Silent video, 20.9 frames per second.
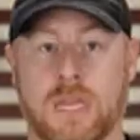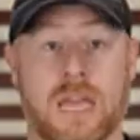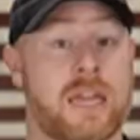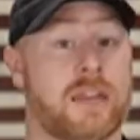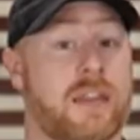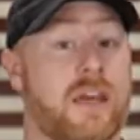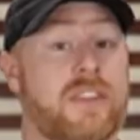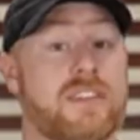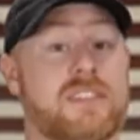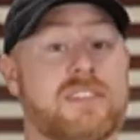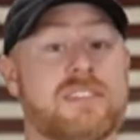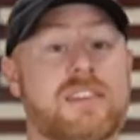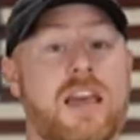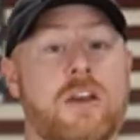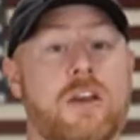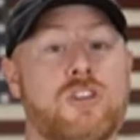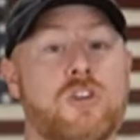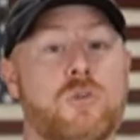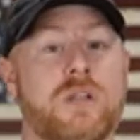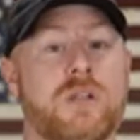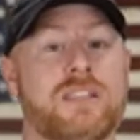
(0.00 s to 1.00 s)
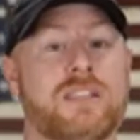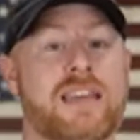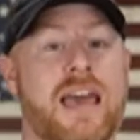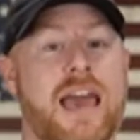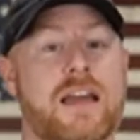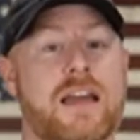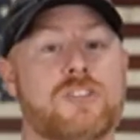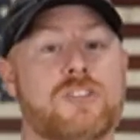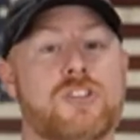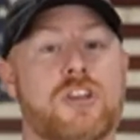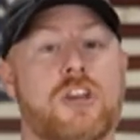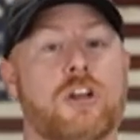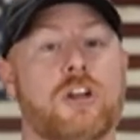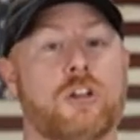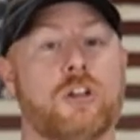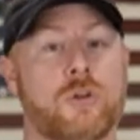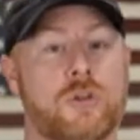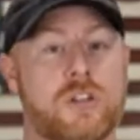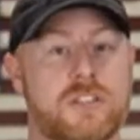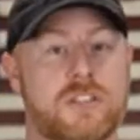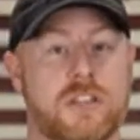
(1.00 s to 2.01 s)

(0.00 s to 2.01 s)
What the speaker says: Now, this is how you would attach the included